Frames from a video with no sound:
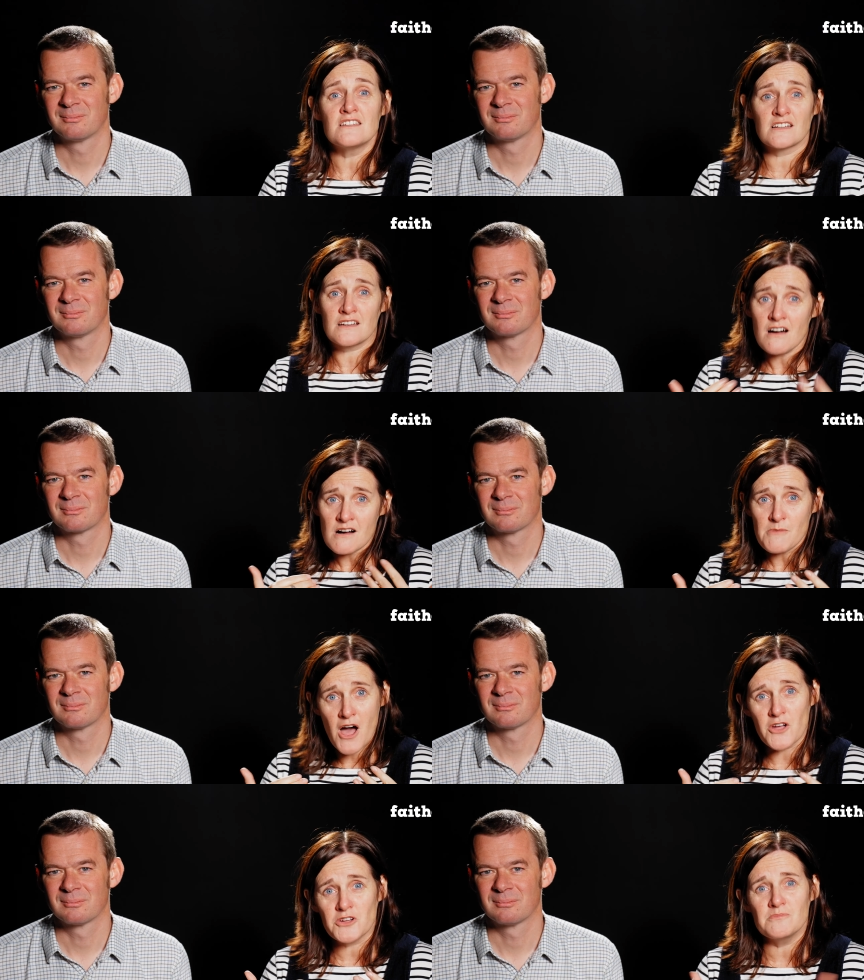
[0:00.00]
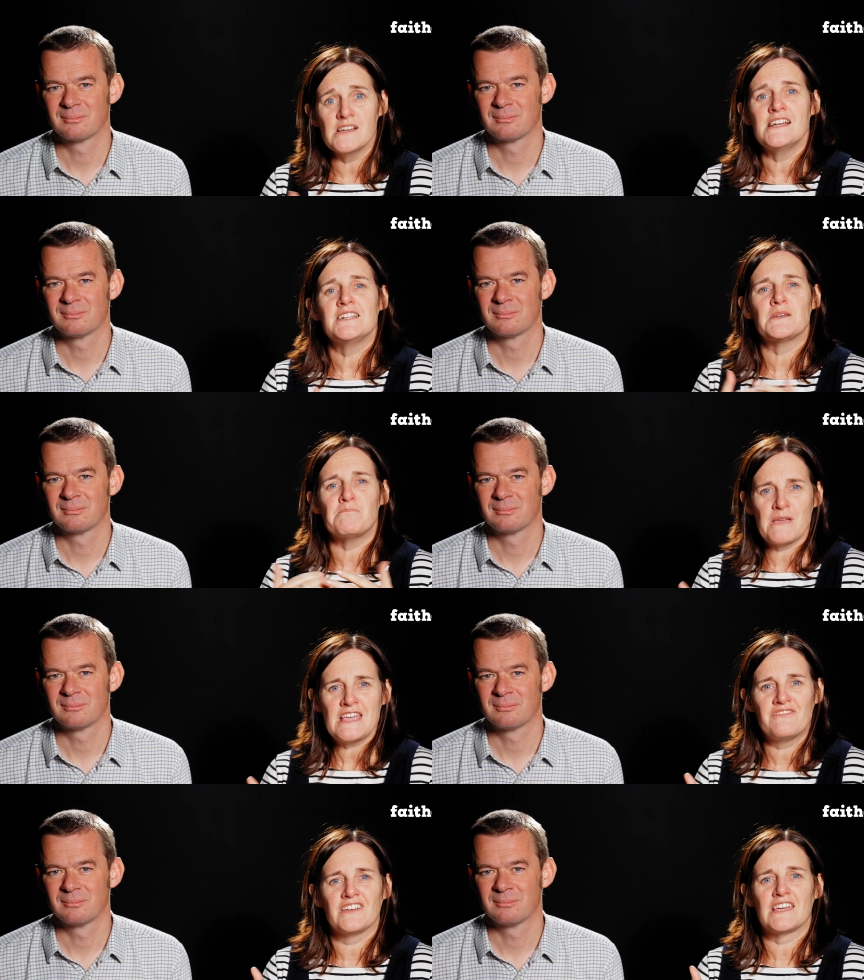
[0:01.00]
Speaker 1: to come home, to be
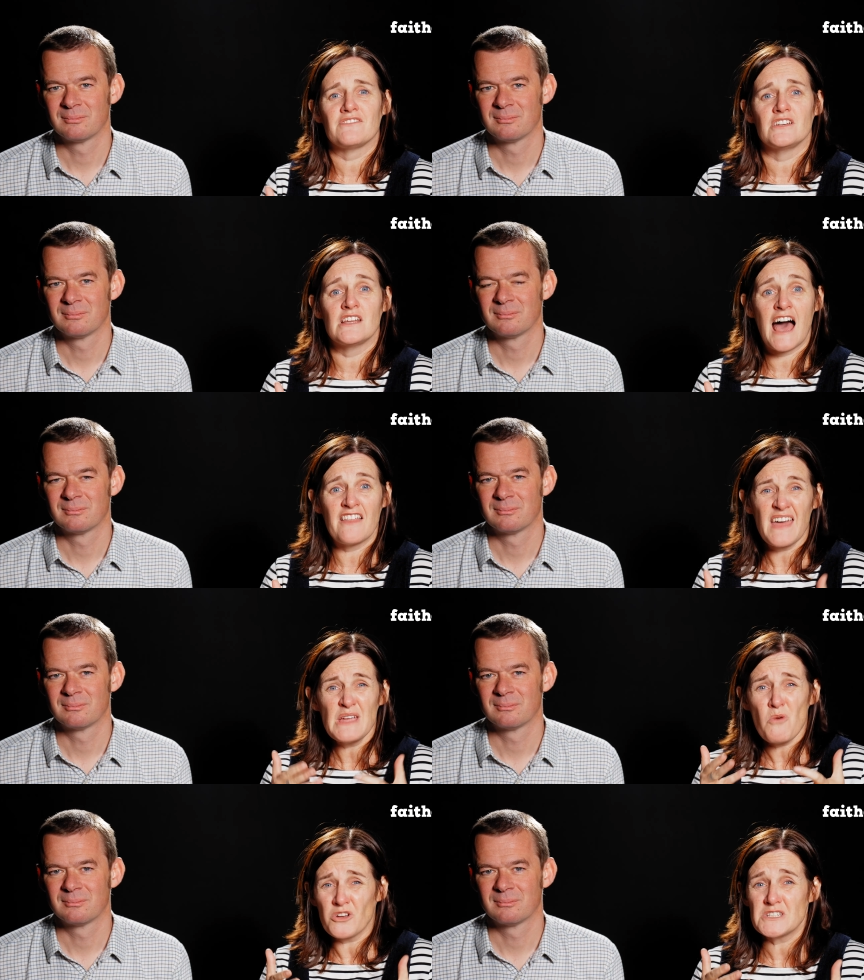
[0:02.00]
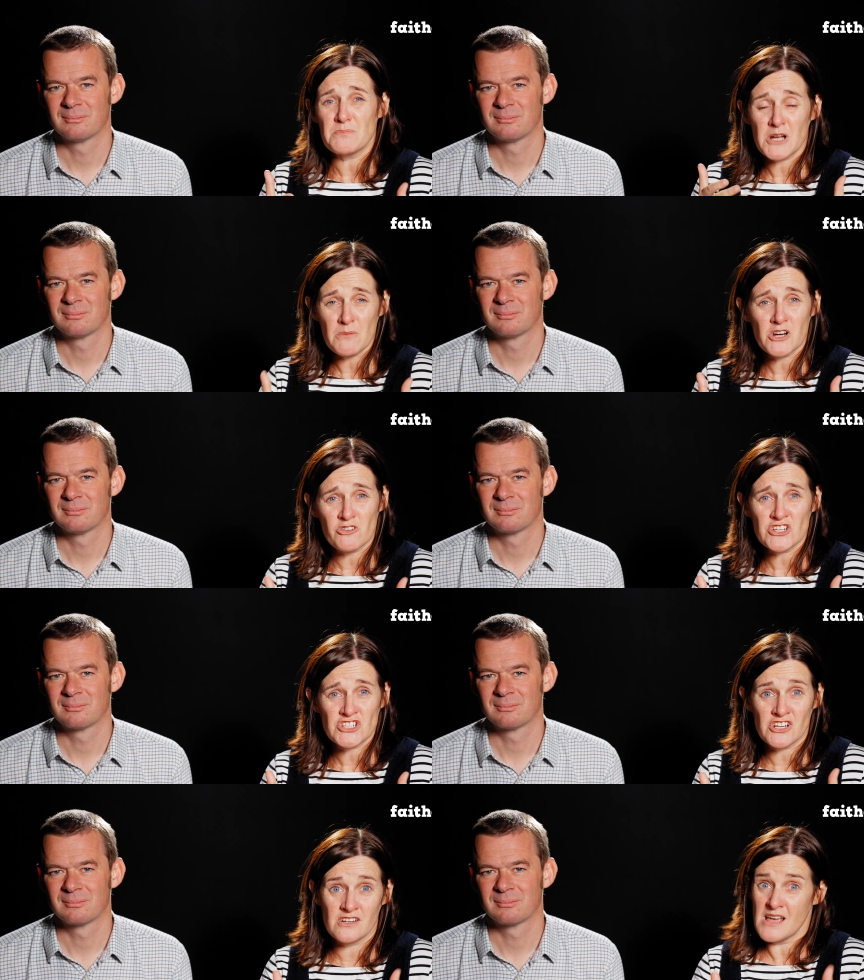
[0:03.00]
forgiven, and they want to become a
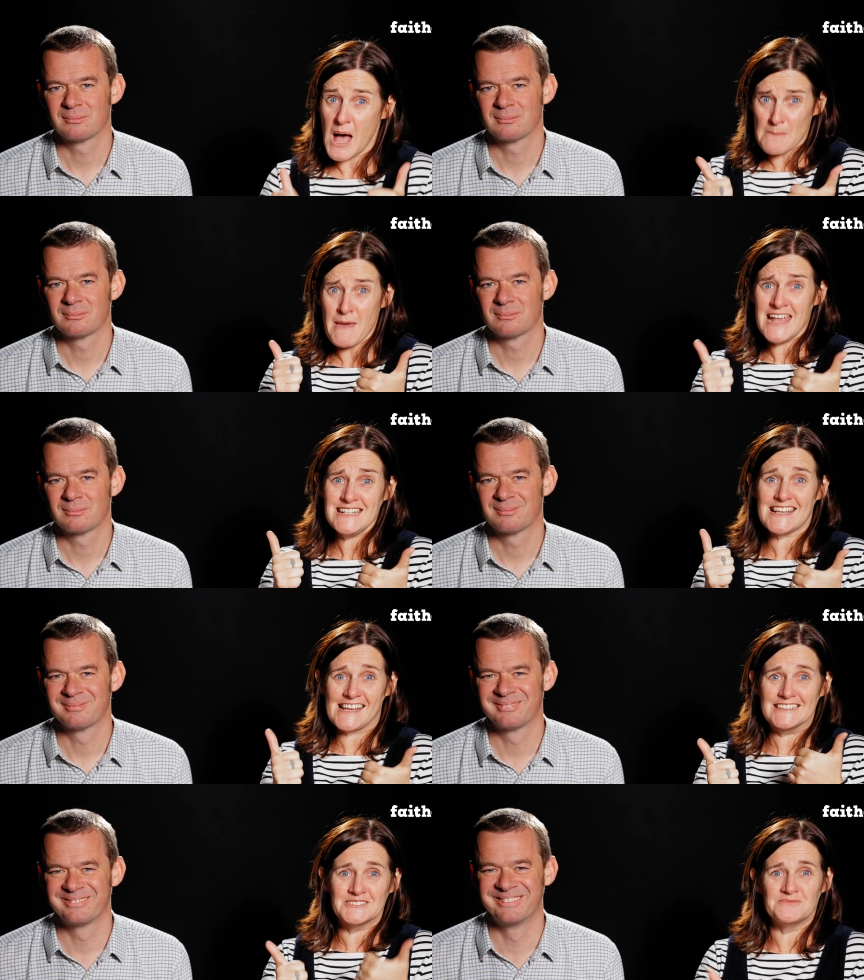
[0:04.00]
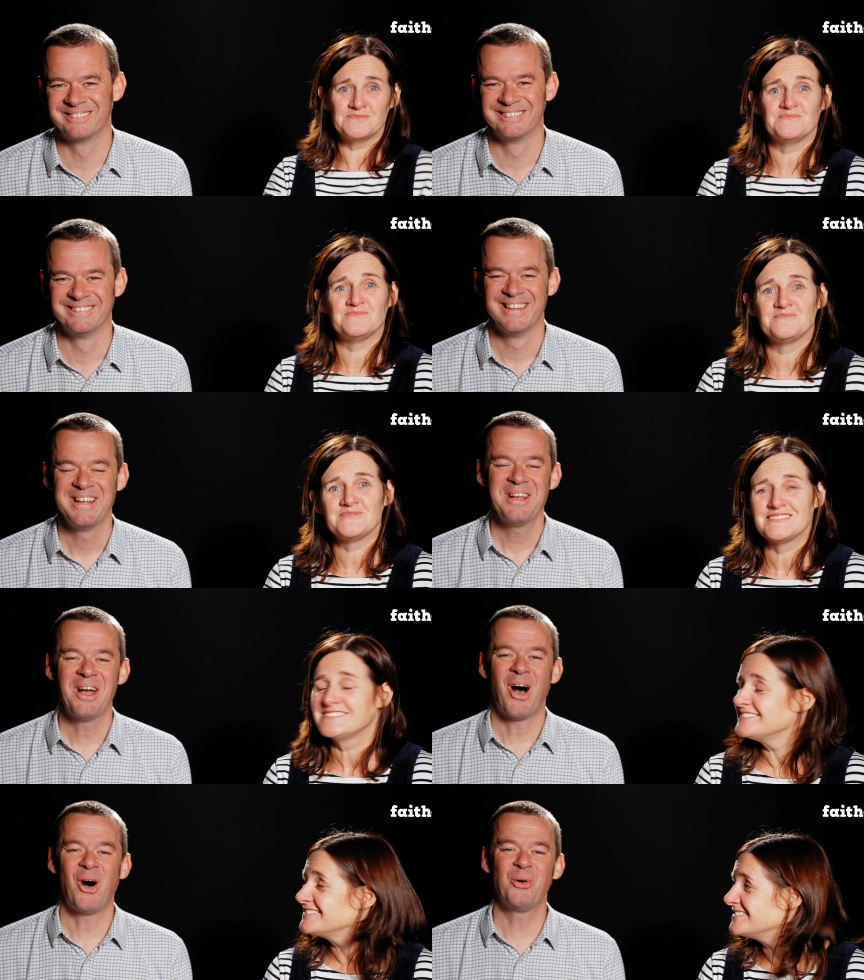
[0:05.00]
Christian.
Speaker 2: Amazing!
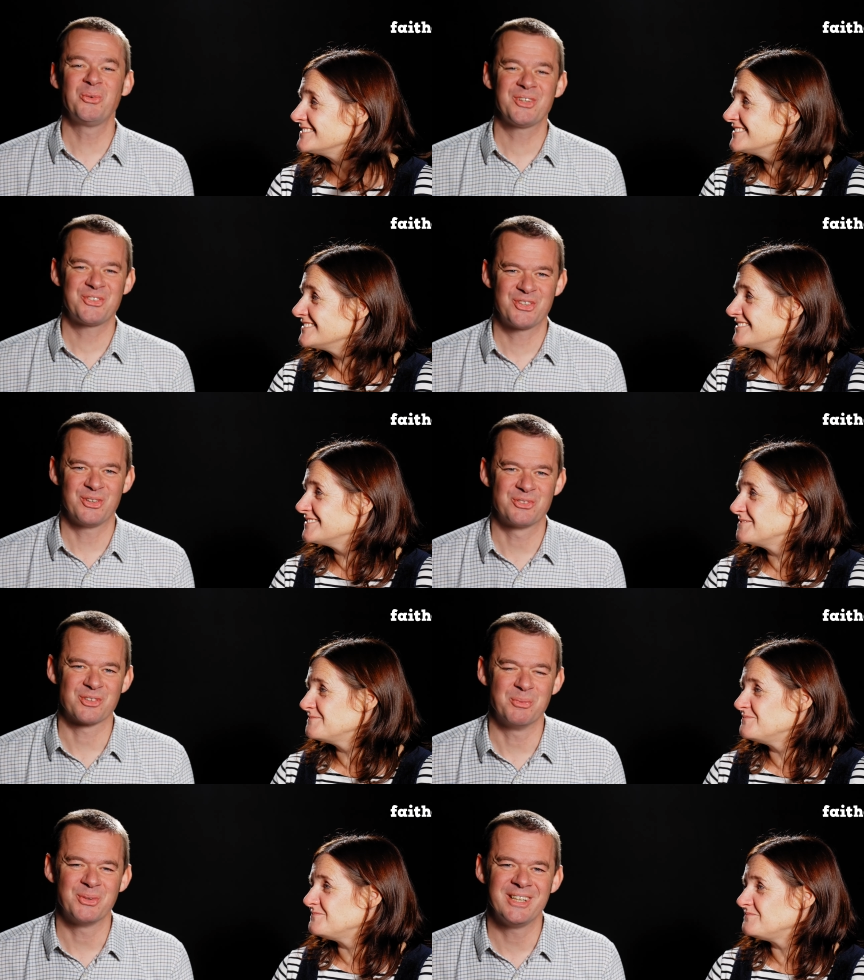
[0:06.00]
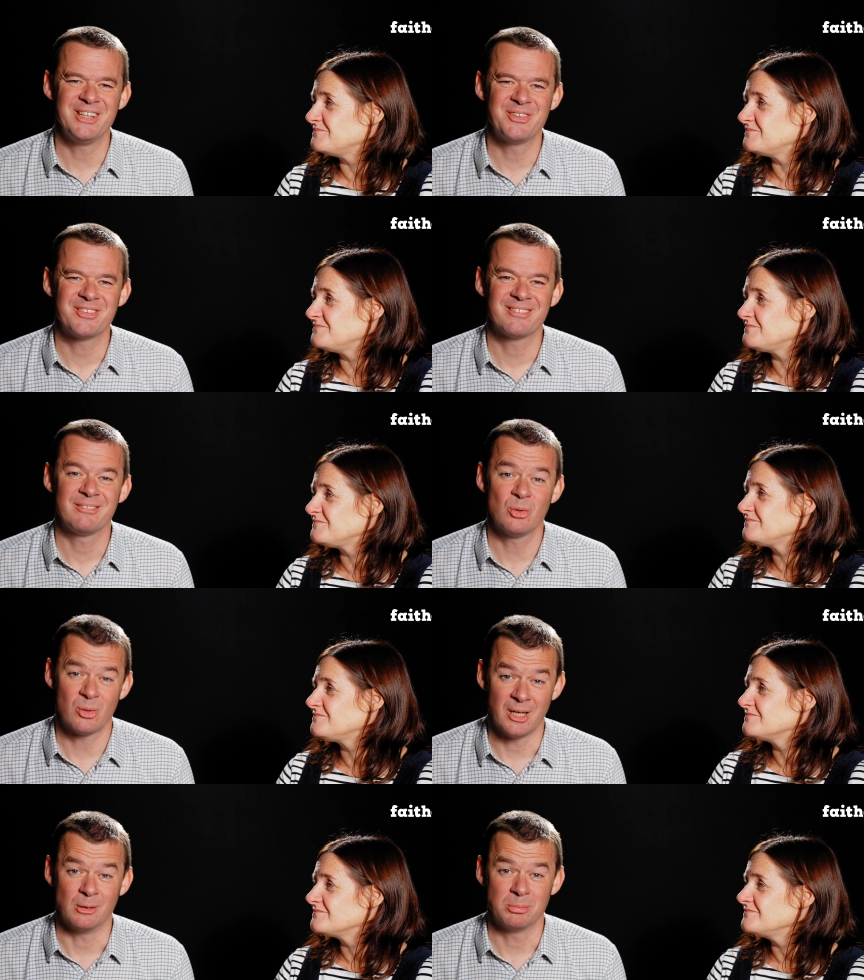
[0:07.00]
Older children will need your
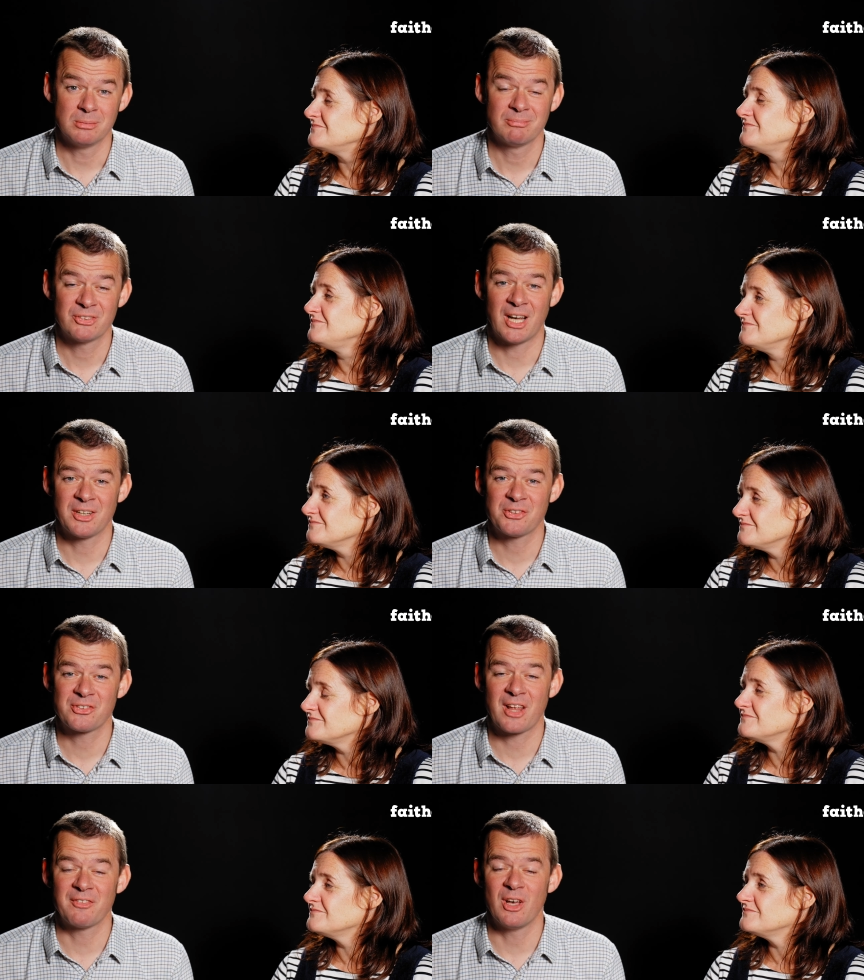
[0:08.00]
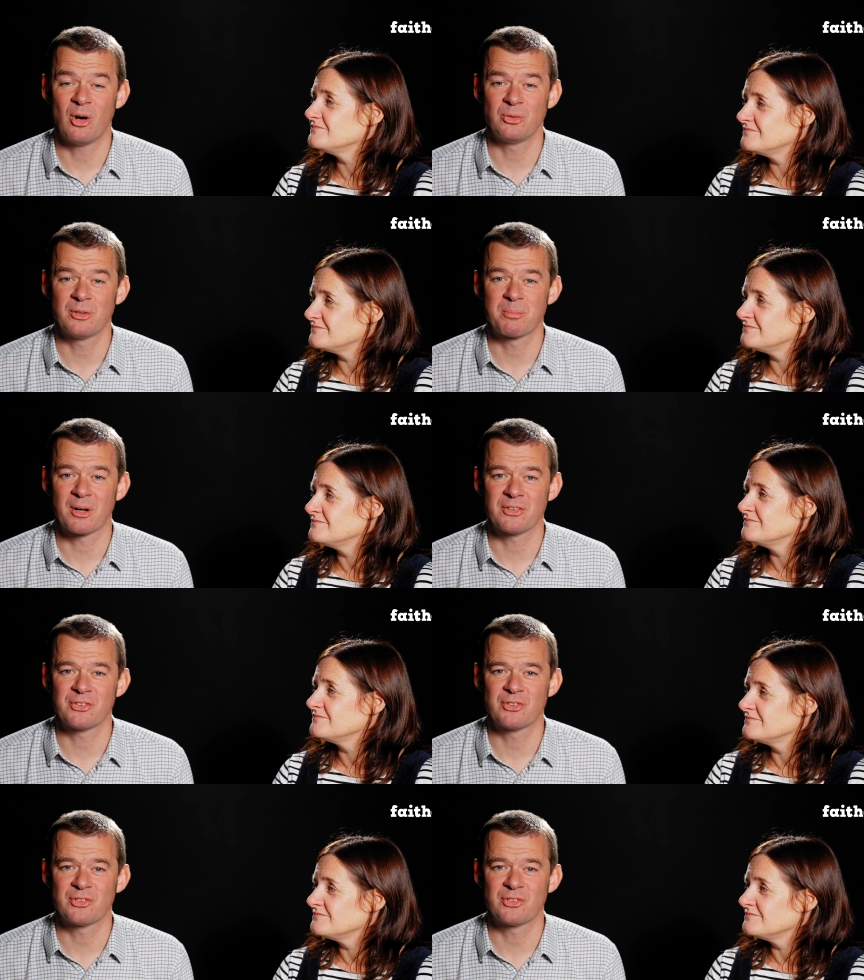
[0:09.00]
help to understand the older brother's